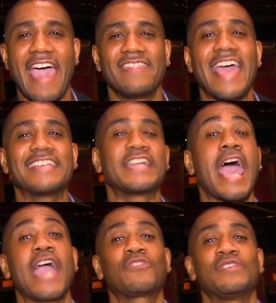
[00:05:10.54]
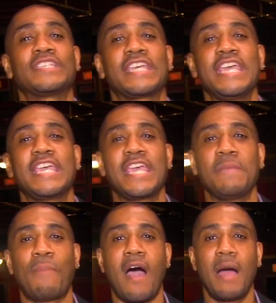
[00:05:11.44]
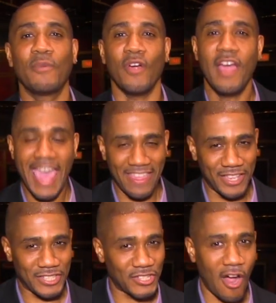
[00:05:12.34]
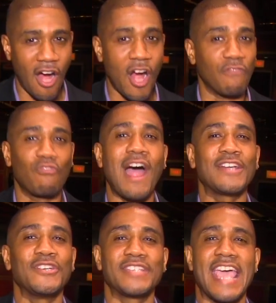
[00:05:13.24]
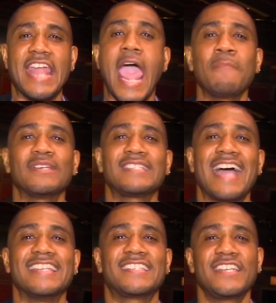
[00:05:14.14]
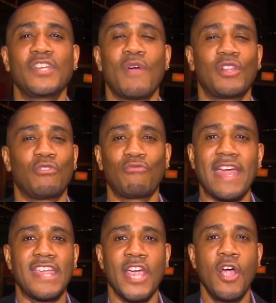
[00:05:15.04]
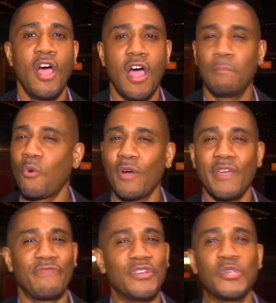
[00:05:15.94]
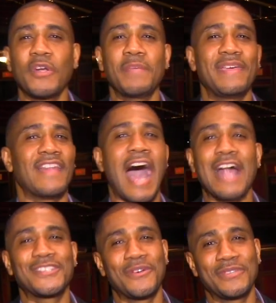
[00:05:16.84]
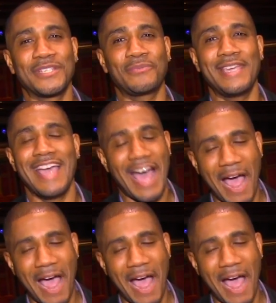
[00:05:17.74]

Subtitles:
And thanks to actress KeKe Palmer and the star of Rodgers and Hammerstein's Cinderella right here on Broadway for joining me in the Hot Zone this week.